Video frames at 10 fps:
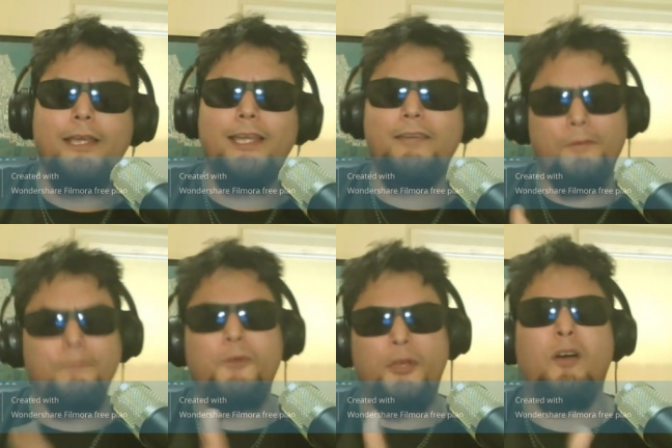even
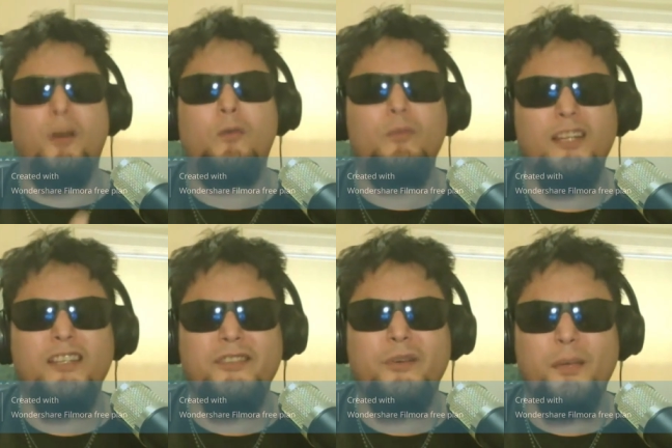for your own
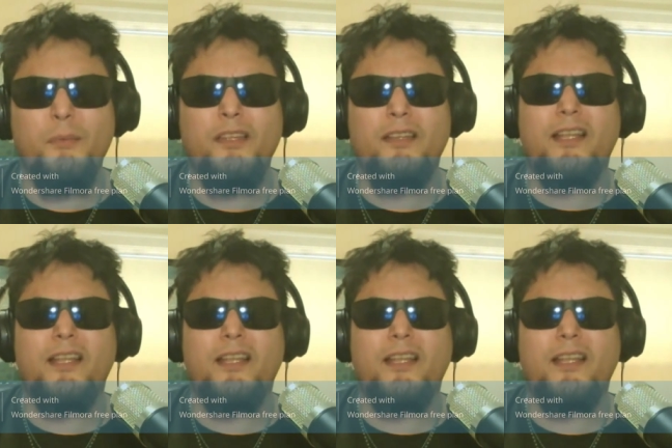enjoyment.